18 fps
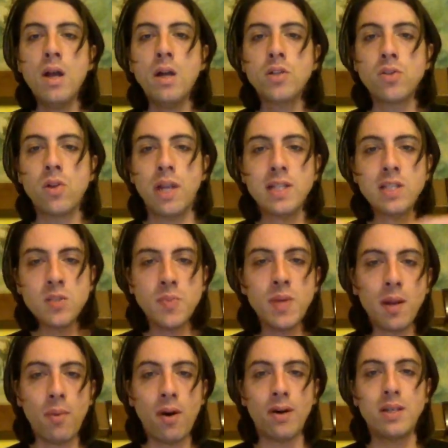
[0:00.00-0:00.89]
So let's
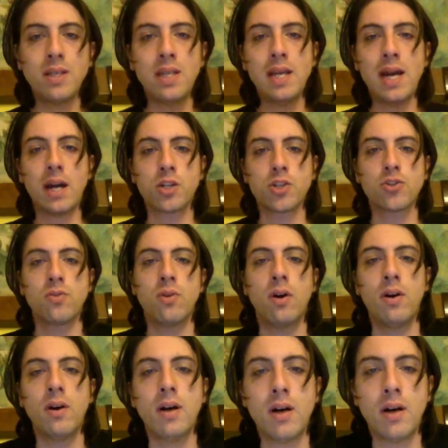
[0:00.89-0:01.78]
speak about the
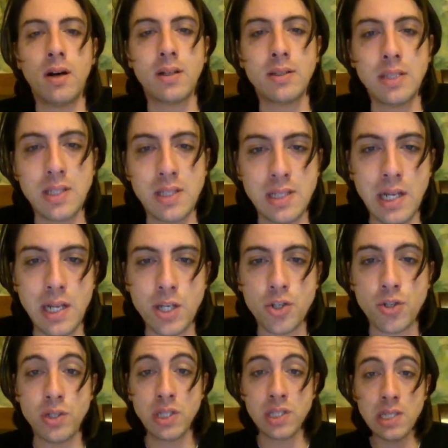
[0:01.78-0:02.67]
actual
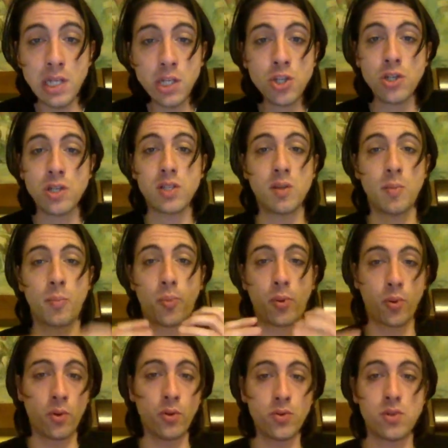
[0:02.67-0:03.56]
distillation. Distillation is a
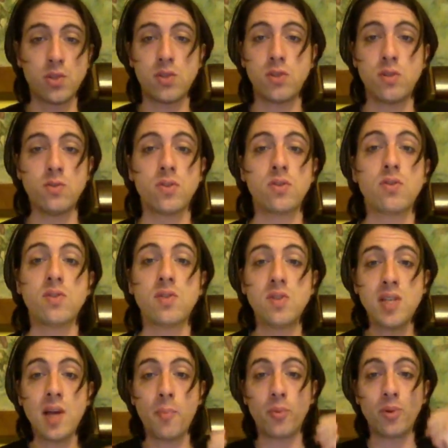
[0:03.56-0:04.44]
process used to
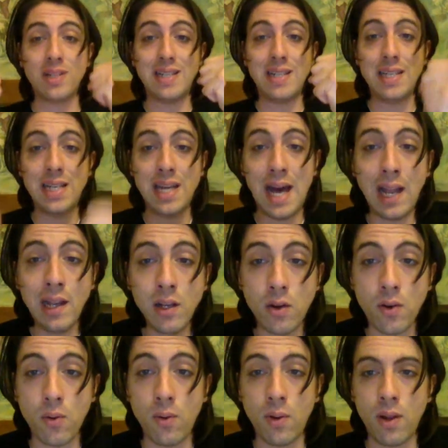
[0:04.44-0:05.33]
separate the
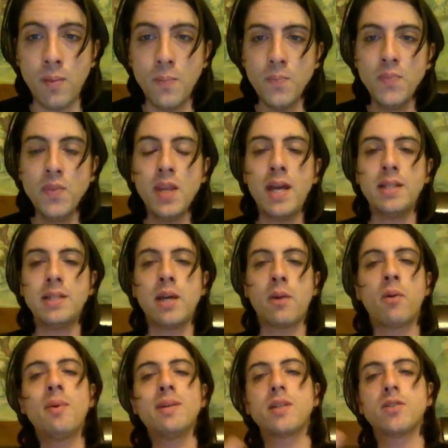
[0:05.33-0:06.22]
alcohol and the
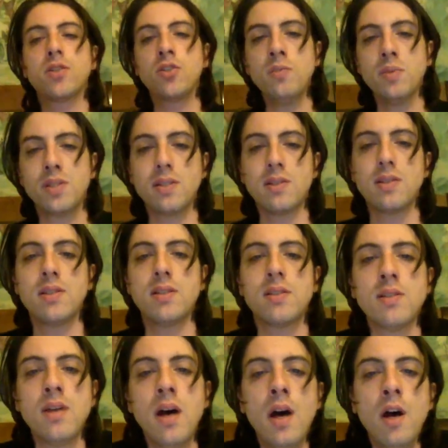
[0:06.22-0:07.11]
aromatic
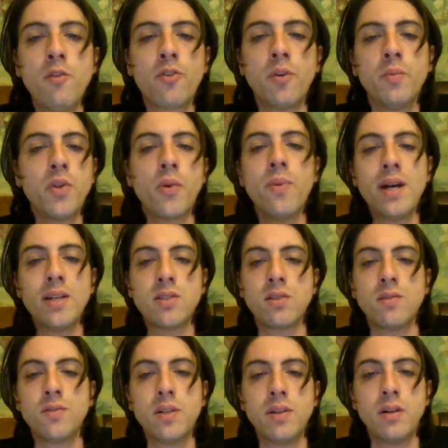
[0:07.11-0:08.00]
substances from the
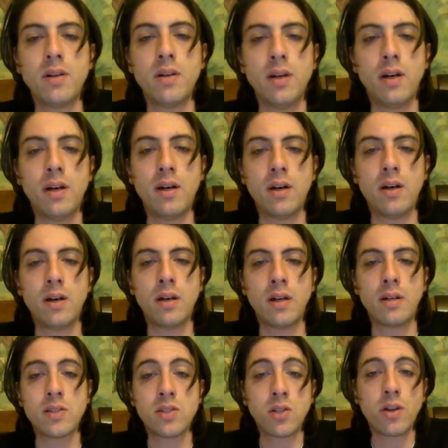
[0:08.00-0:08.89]
rest of the
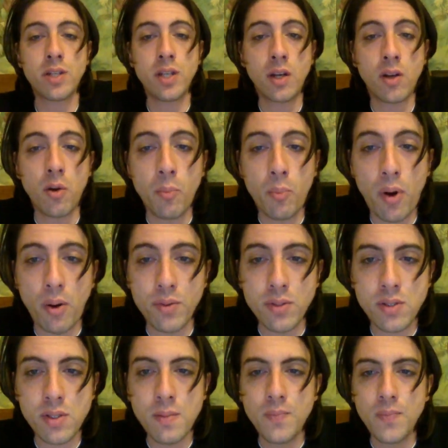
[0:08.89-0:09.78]
starting
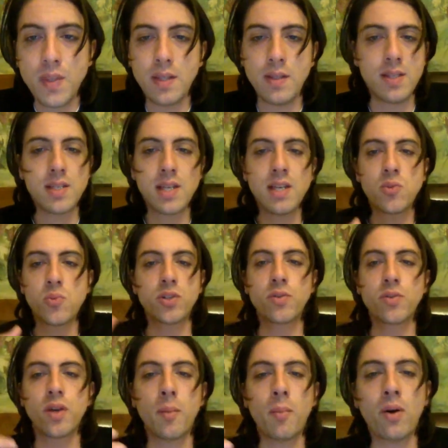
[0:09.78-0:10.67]
compounds. In this case, we're
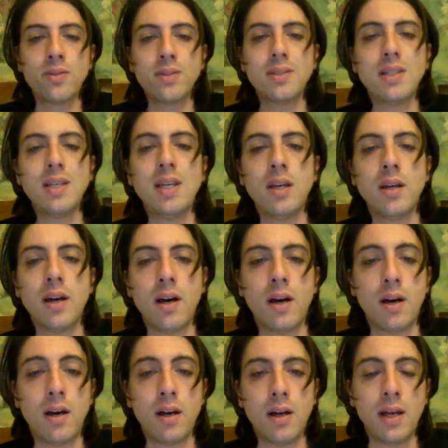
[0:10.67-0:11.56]
talking about the
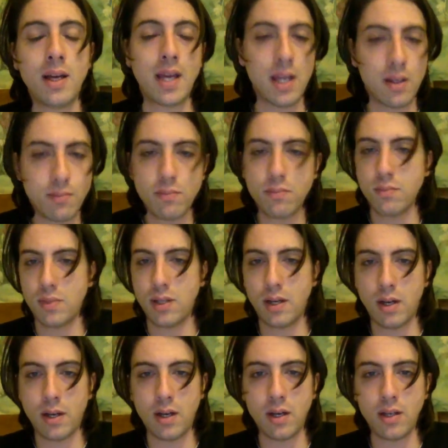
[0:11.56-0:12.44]

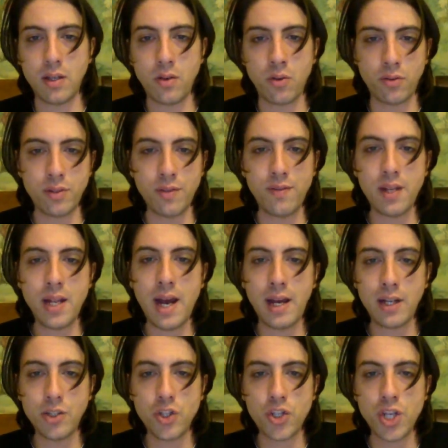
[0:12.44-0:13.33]
the
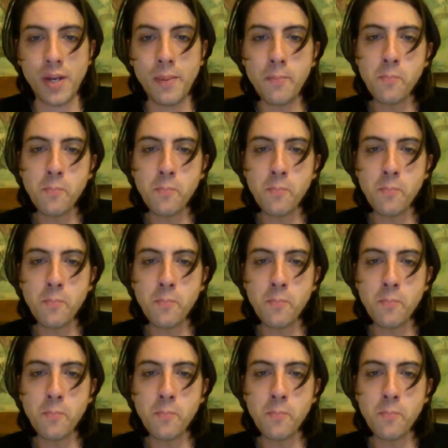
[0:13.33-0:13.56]
vinacce.